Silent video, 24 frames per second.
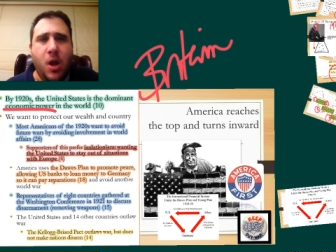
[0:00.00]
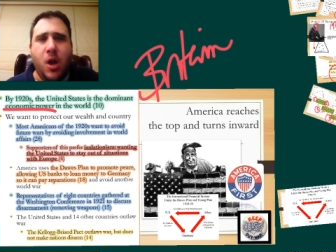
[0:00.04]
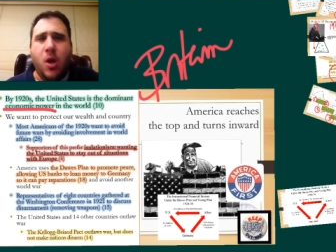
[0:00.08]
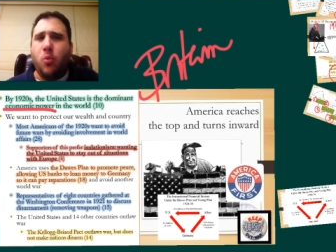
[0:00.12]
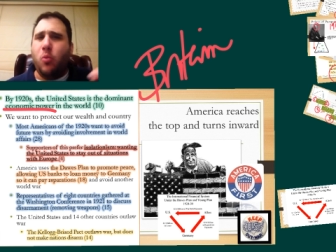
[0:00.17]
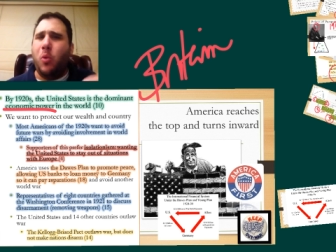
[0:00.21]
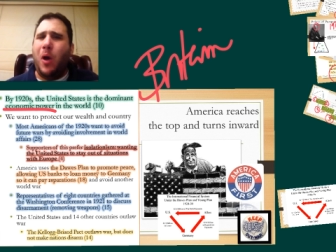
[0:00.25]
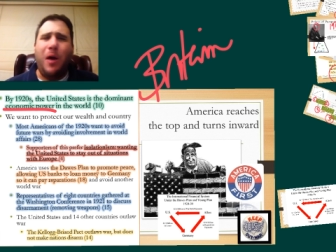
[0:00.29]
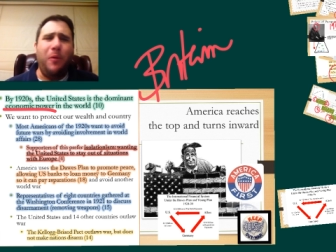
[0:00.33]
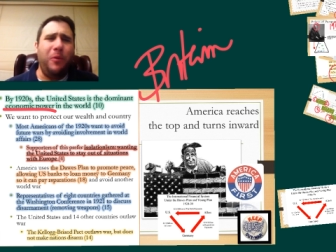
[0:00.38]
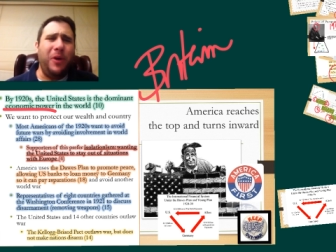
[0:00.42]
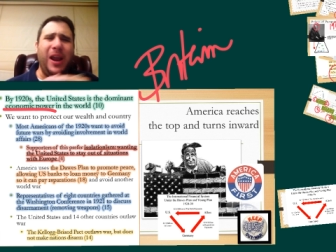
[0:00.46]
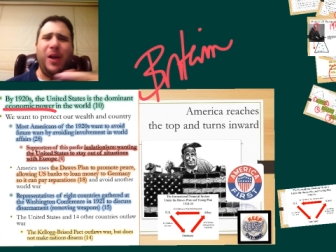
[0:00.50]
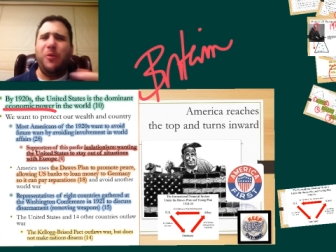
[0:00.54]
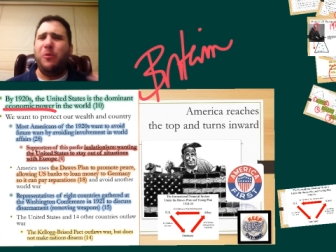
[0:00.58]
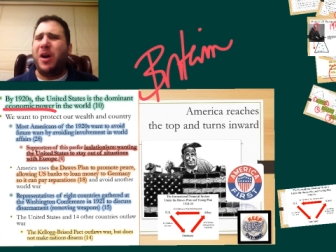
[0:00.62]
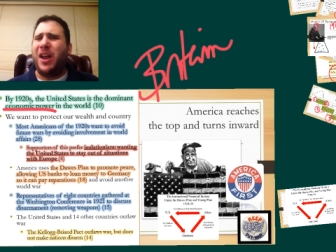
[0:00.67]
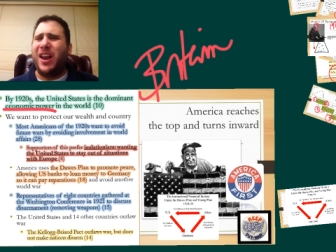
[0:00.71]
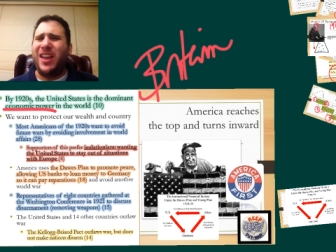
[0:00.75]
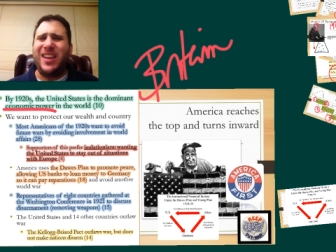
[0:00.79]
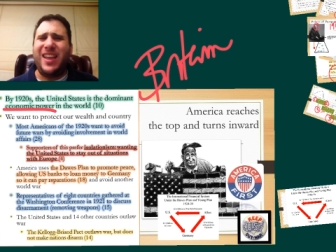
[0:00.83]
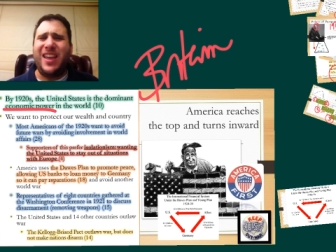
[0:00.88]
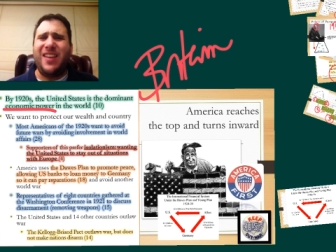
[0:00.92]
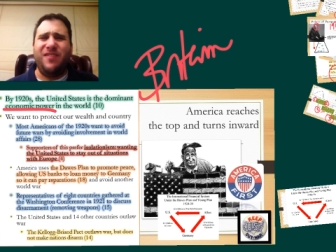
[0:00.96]
Why would I
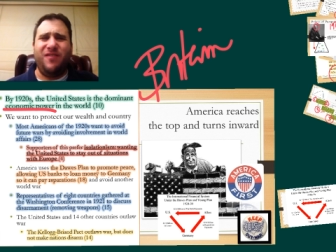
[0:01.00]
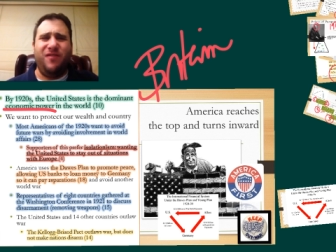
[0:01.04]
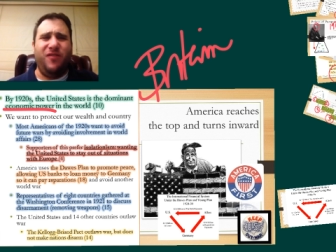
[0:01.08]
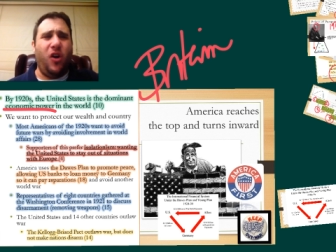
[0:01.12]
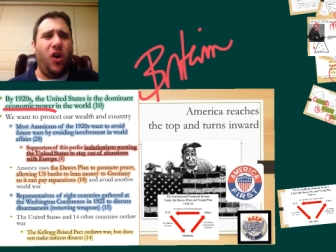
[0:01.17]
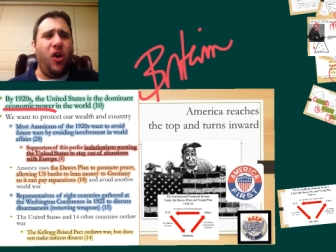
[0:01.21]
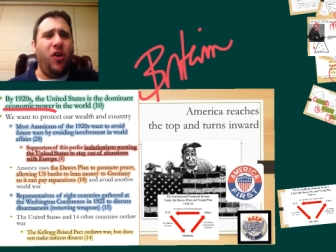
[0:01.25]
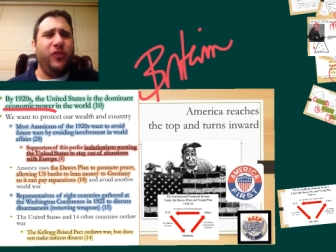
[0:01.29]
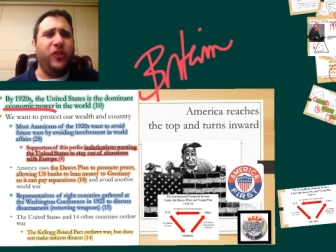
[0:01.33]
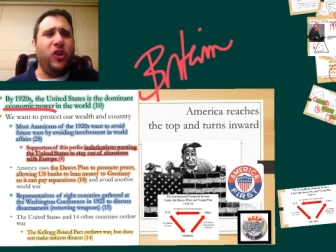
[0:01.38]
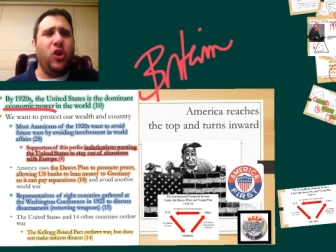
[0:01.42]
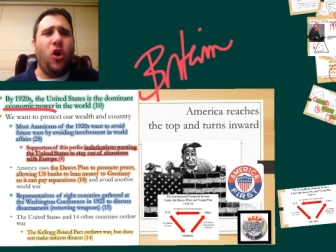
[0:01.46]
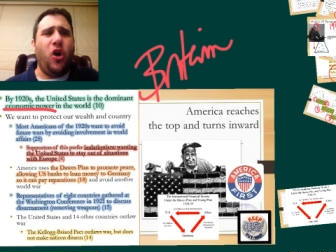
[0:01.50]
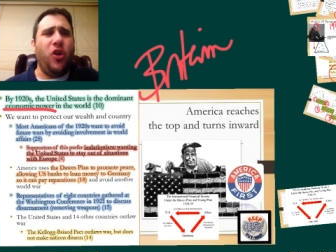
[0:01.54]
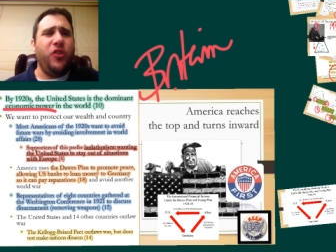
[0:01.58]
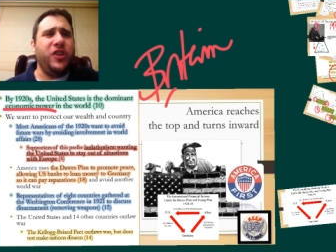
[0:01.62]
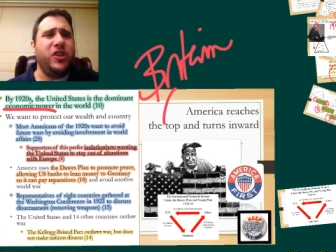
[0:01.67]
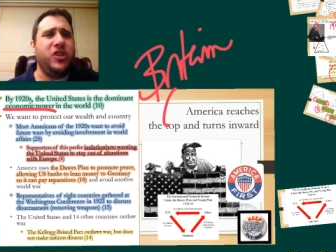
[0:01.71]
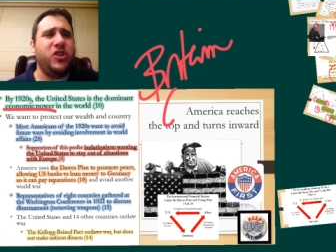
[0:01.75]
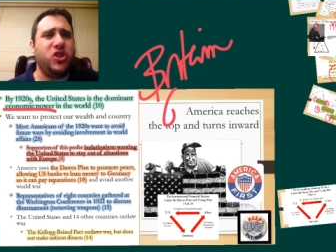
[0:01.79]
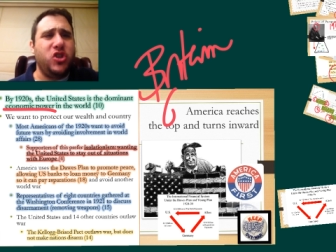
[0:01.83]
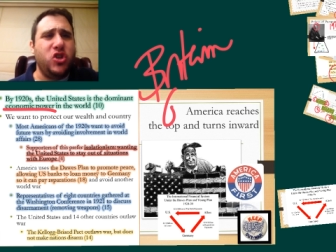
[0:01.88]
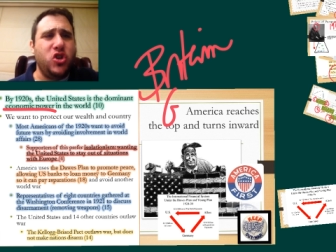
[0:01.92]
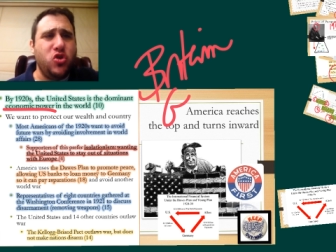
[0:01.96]
want to get involved in all
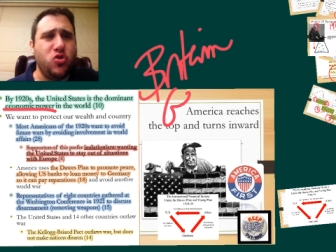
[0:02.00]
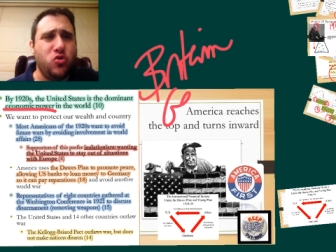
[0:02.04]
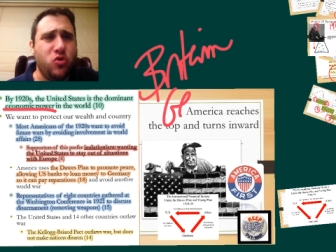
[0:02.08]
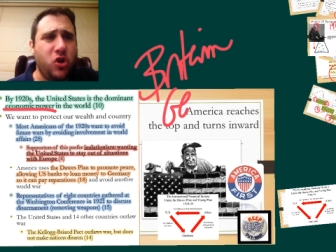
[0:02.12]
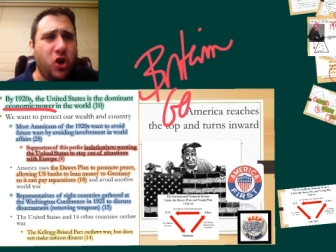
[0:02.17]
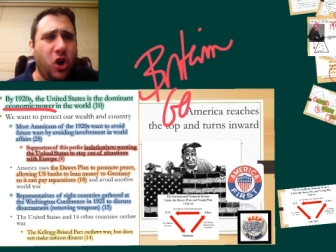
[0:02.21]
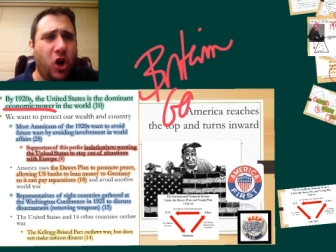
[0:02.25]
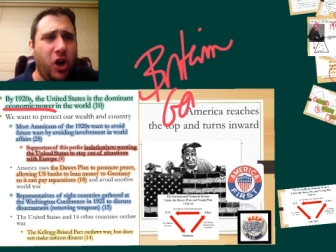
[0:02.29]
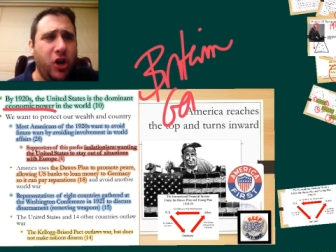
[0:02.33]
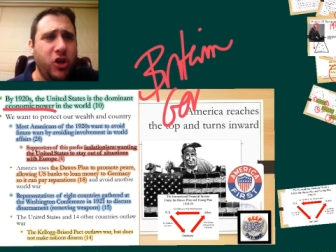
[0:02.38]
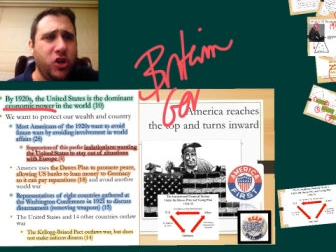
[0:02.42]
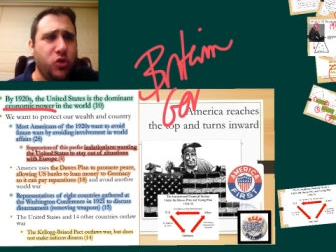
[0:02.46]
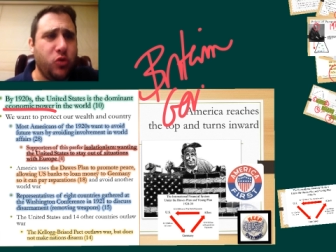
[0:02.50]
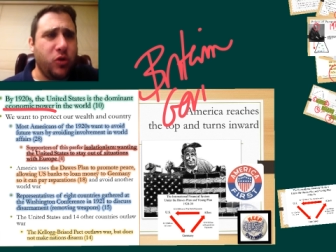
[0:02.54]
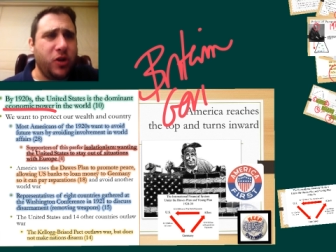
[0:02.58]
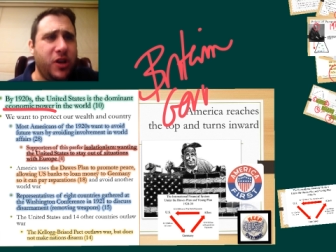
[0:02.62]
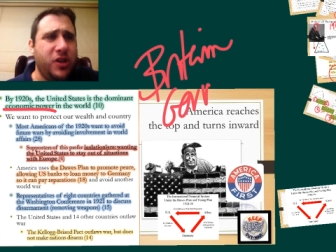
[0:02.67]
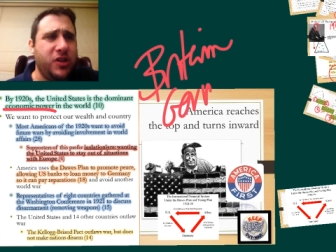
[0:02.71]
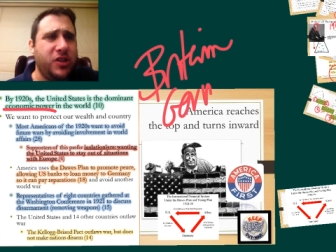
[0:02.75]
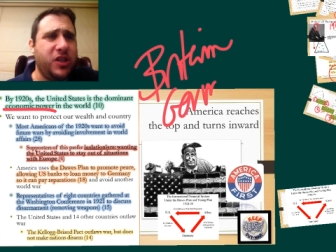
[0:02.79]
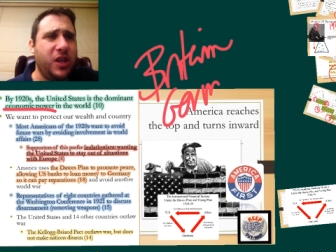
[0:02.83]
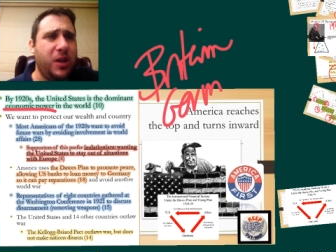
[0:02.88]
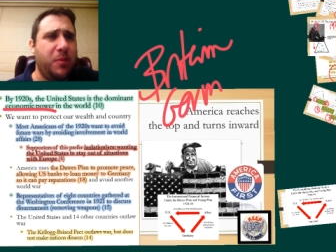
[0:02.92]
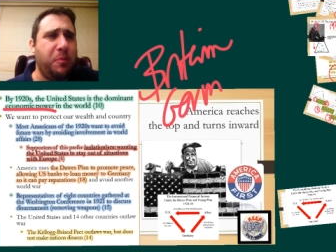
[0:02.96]
these new
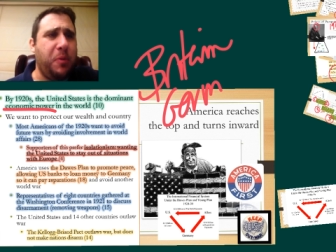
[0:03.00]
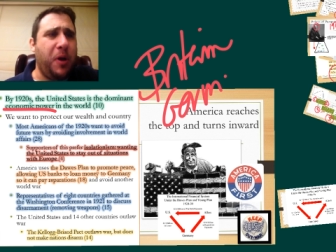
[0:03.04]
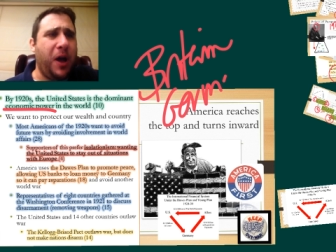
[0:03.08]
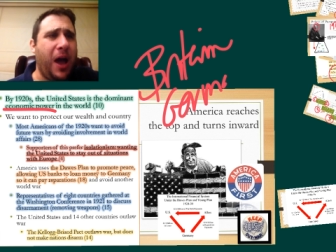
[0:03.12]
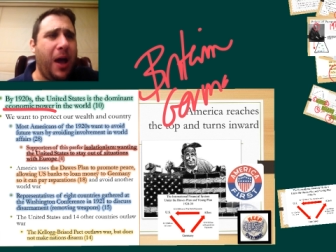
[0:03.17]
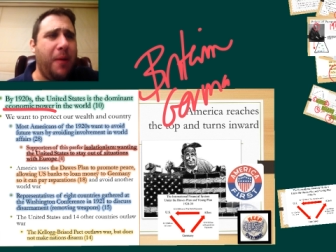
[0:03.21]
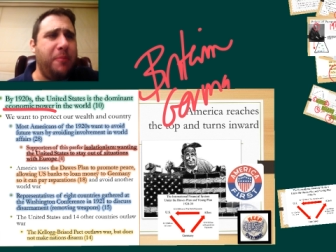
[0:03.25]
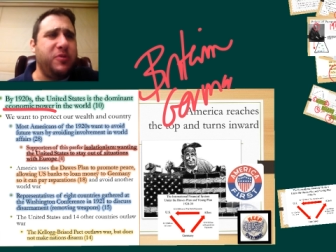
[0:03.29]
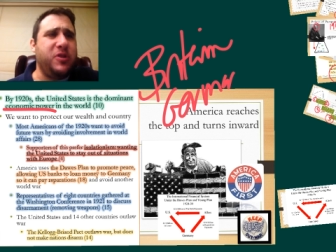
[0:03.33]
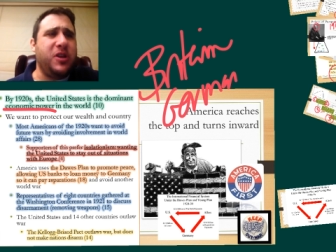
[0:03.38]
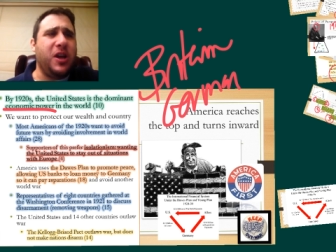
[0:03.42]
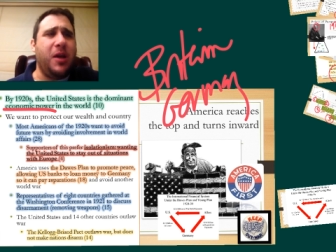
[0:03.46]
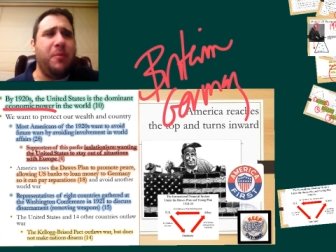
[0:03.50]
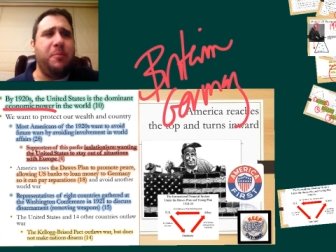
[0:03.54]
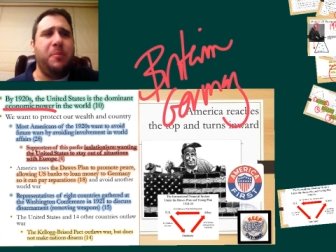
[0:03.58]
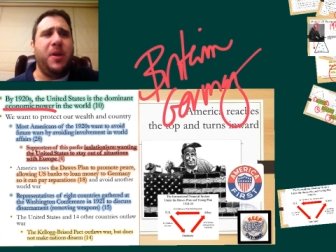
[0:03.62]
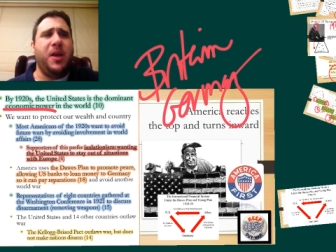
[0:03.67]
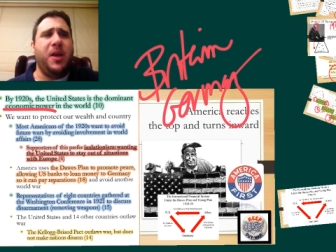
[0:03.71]
countries that popped up